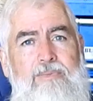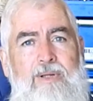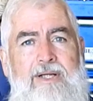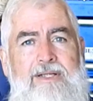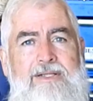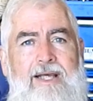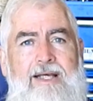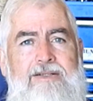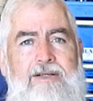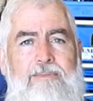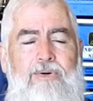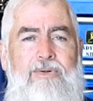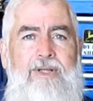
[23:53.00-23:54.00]
splitting stands
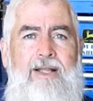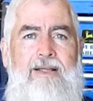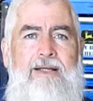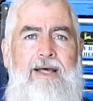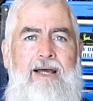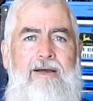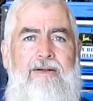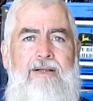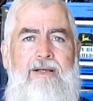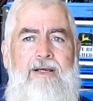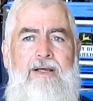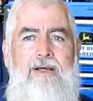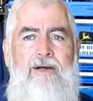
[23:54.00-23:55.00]
I bought the other day,
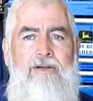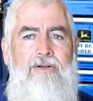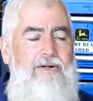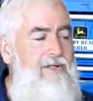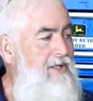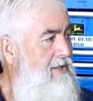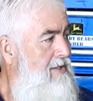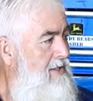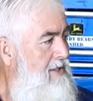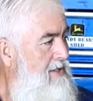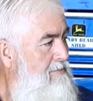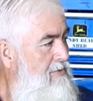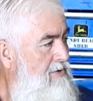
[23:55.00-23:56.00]
I'd like to get the
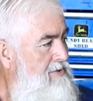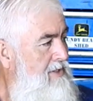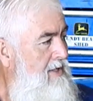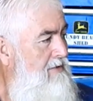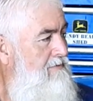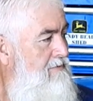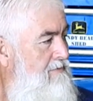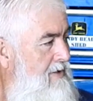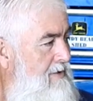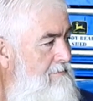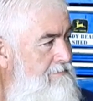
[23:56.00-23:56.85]
gearbox out of